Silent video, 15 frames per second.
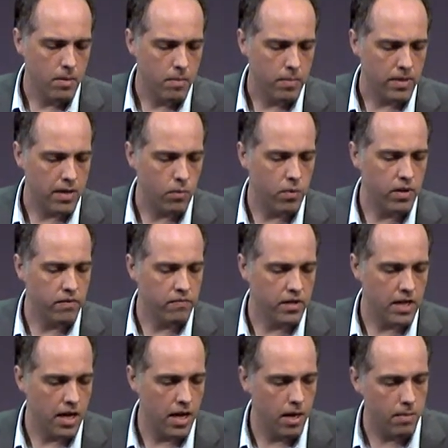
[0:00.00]
but that we have
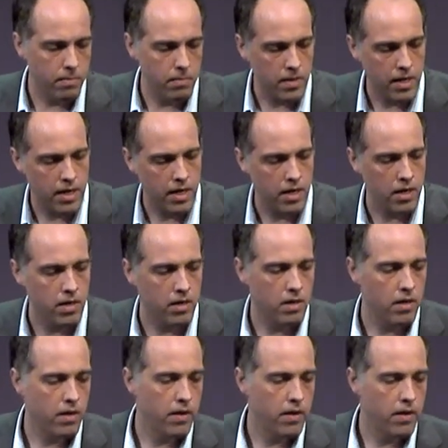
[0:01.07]
come here